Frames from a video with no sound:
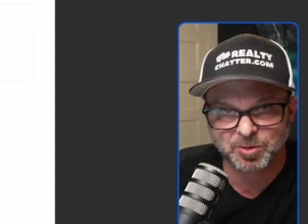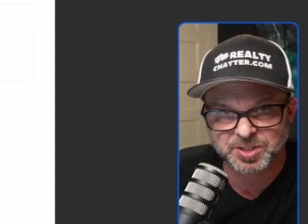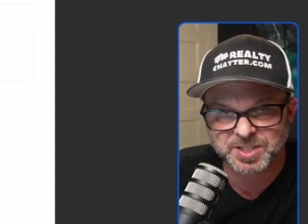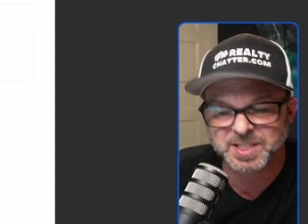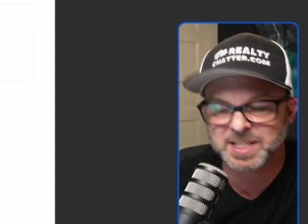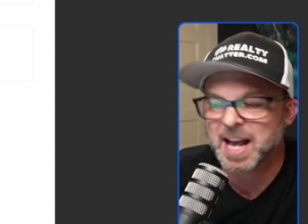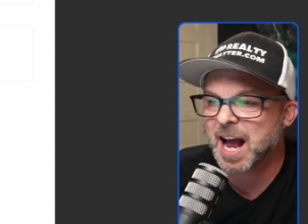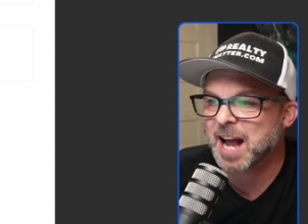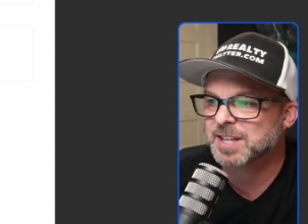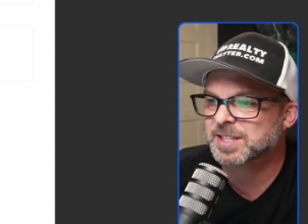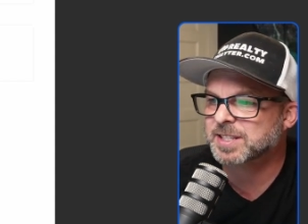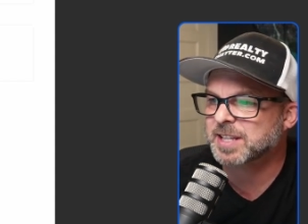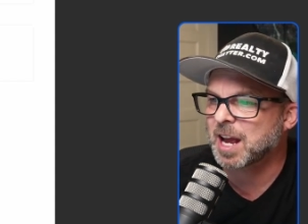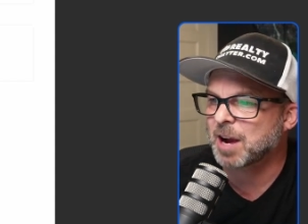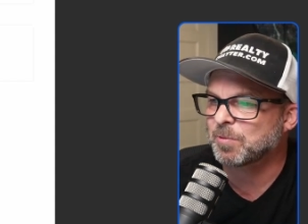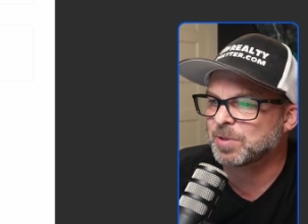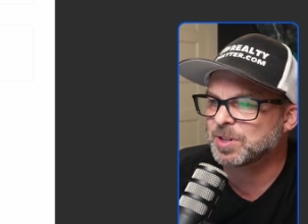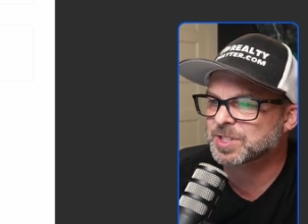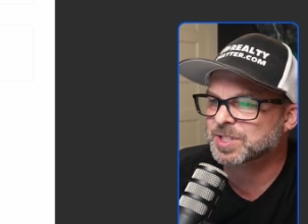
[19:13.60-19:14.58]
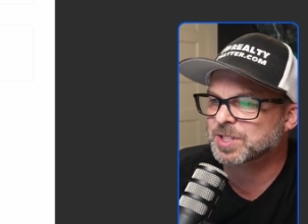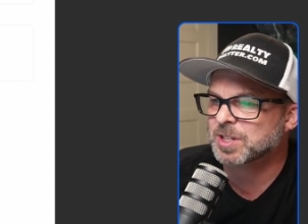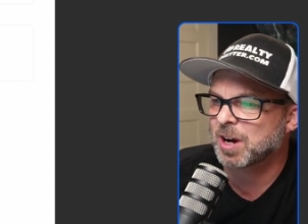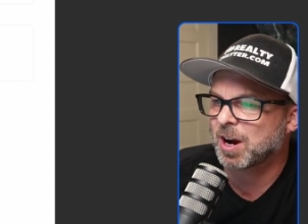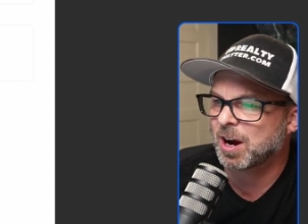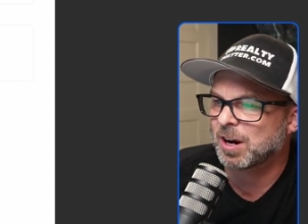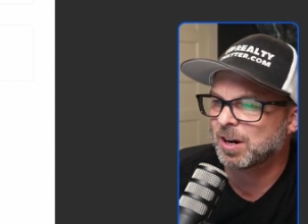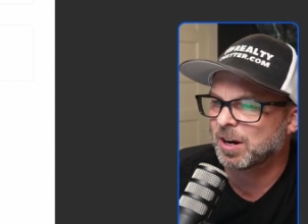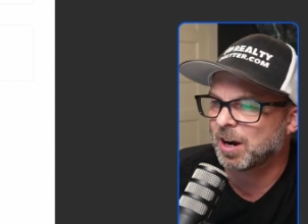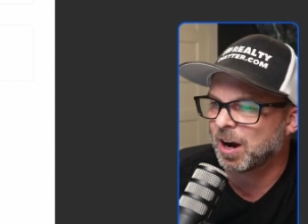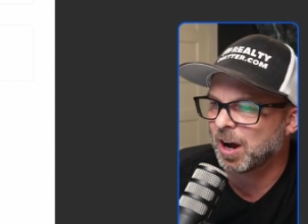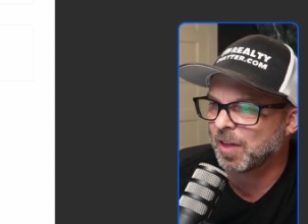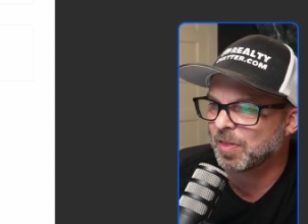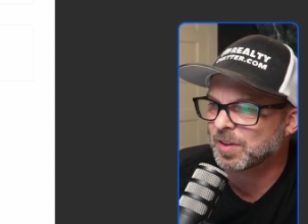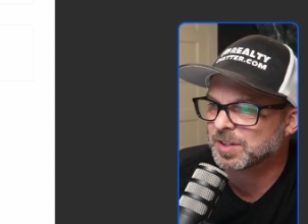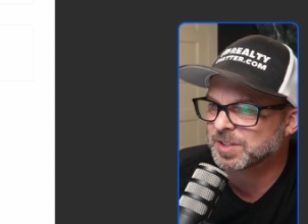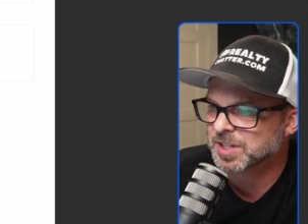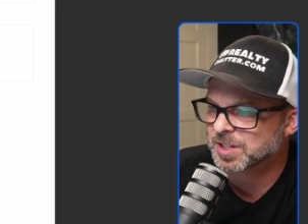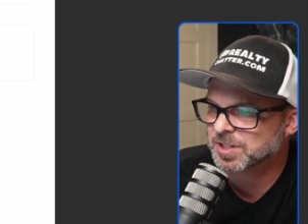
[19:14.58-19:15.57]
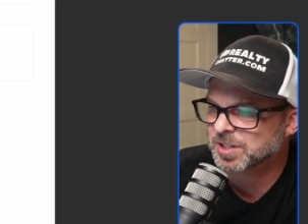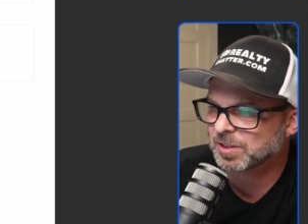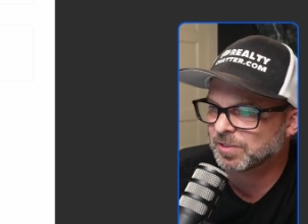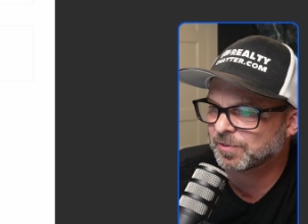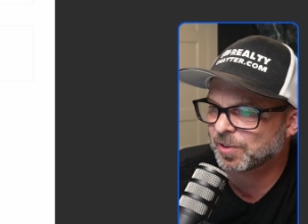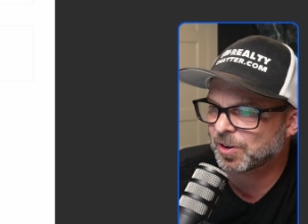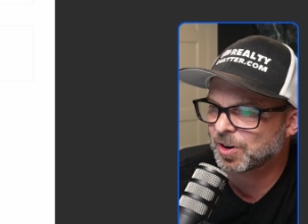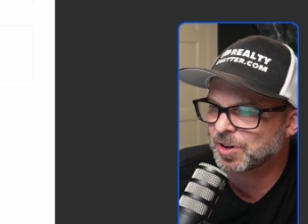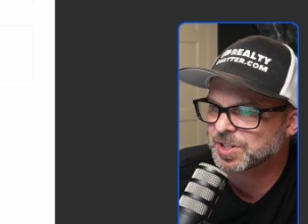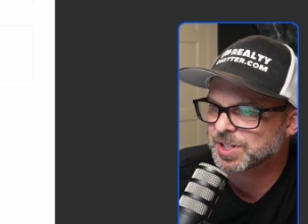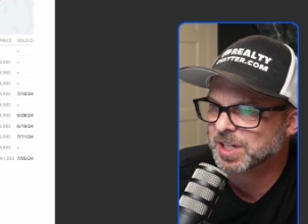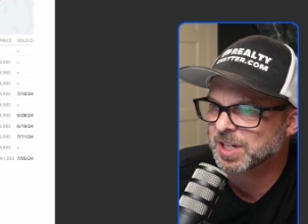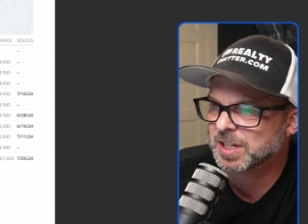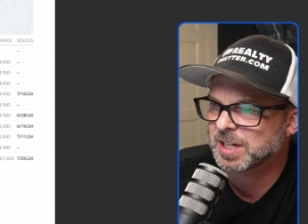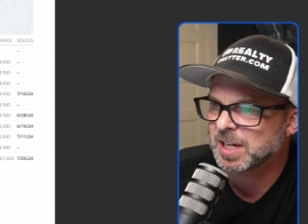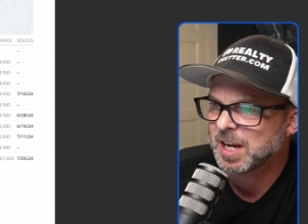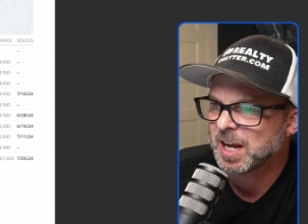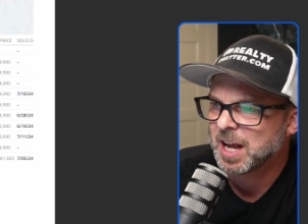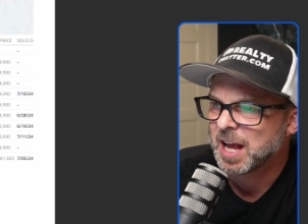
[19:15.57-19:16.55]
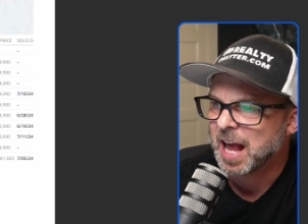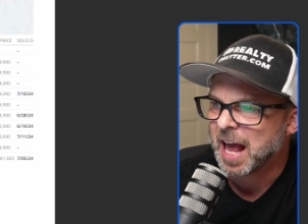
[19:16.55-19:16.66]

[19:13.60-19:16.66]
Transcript: those stats that we saw on the digital version.